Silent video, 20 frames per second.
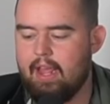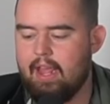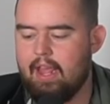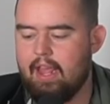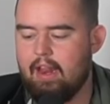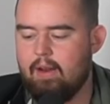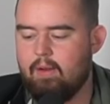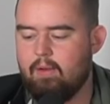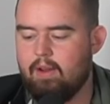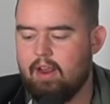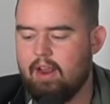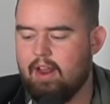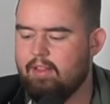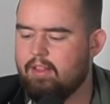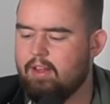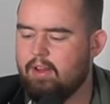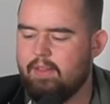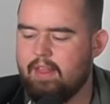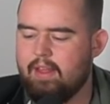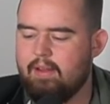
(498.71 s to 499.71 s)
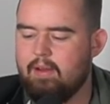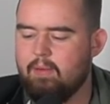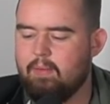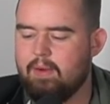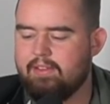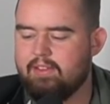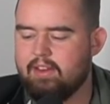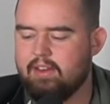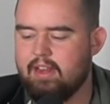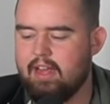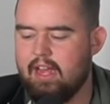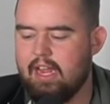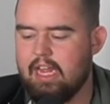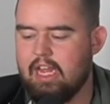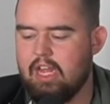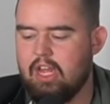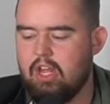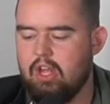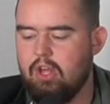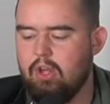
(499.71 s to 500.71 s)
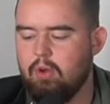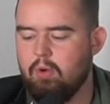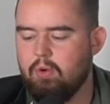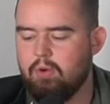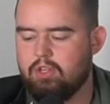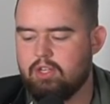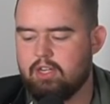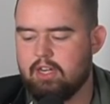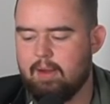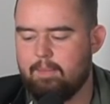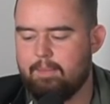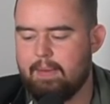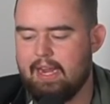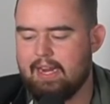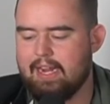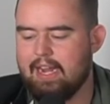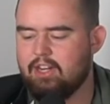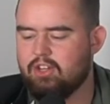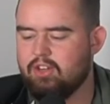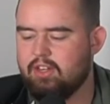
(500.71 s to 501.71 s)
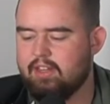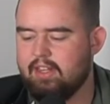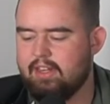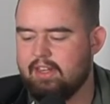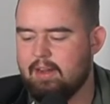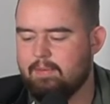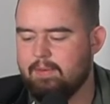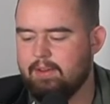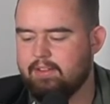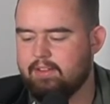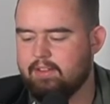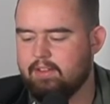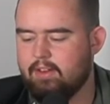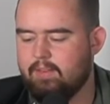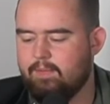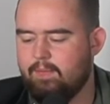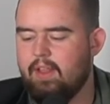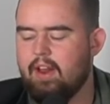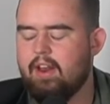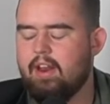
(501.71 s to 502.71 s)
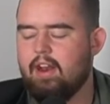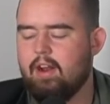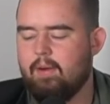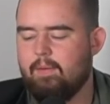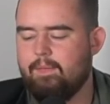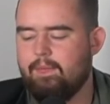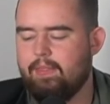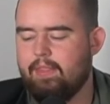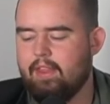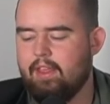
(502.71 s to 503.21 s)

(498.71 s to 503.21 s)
it wasn't a huge comeback. I actually think I was no.